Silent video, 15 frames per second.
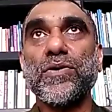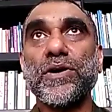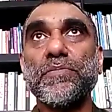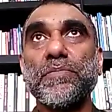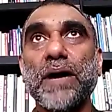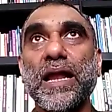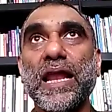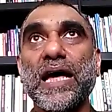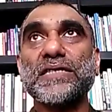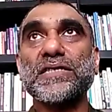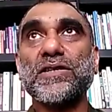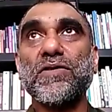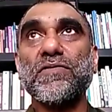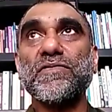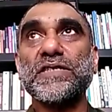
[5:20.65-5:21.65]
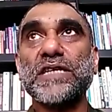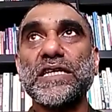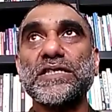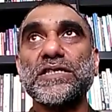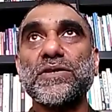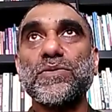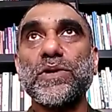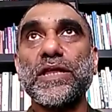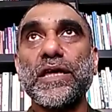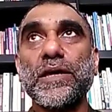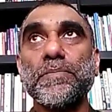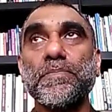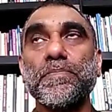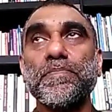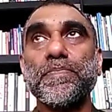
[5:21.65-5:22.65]
in my last conversation with
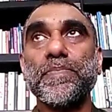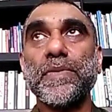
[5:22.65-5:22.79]
him,